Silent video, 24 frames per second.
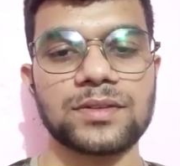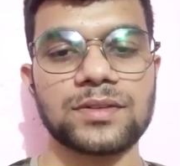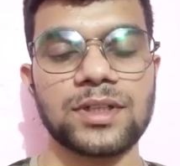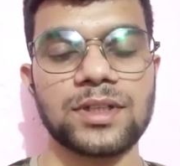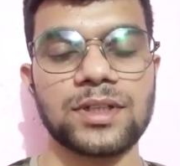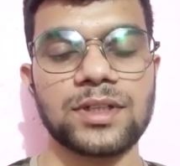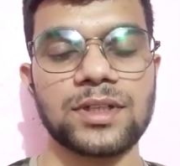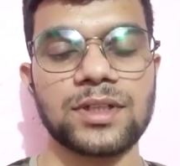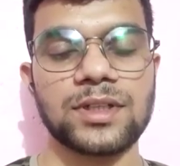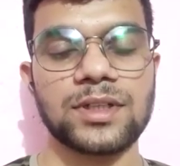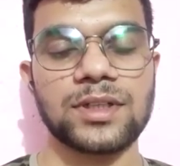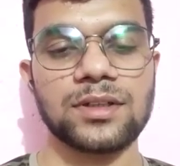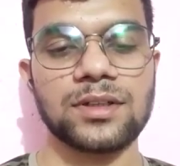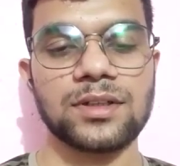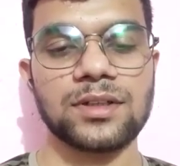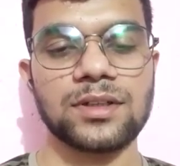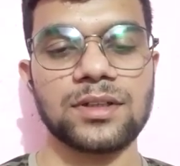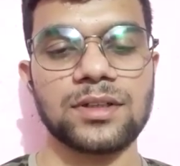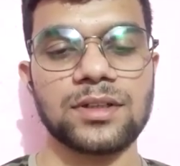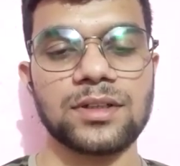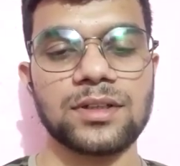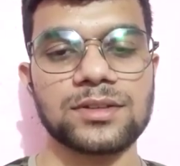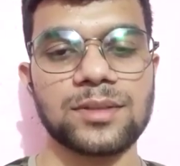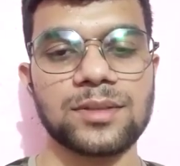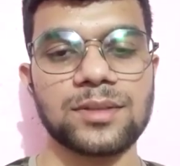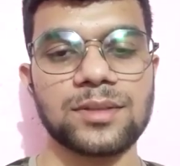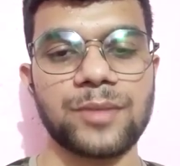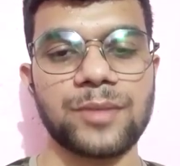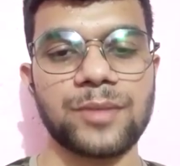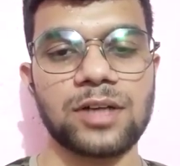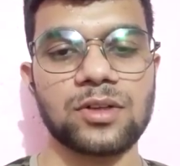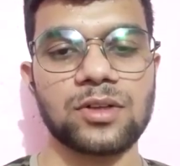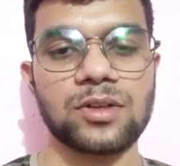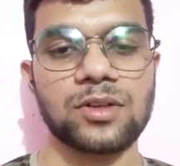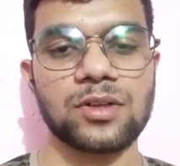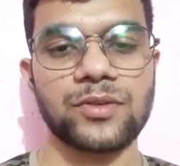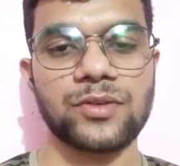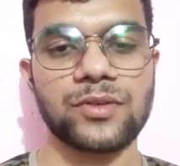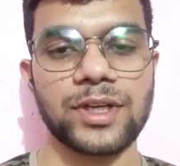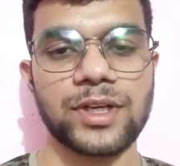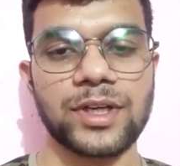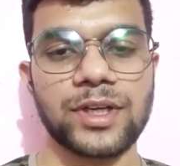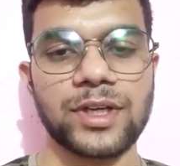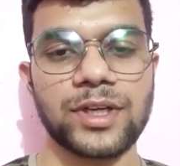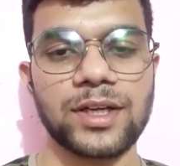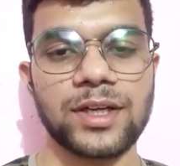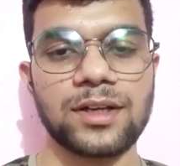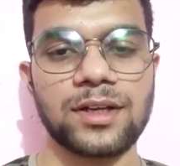uh,
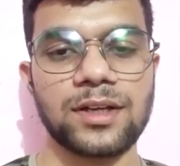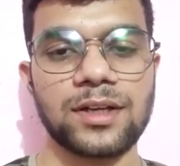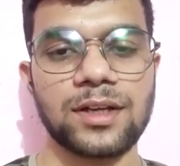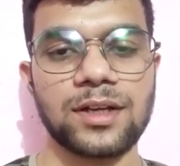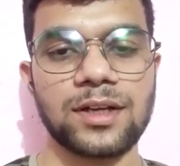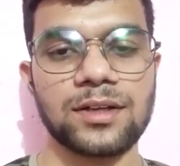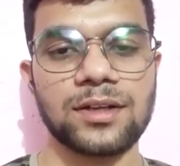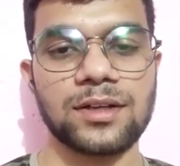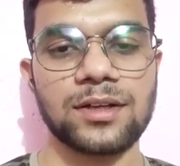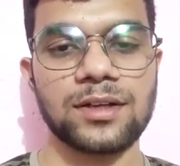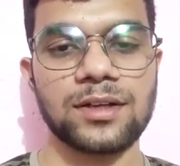cocoa beans.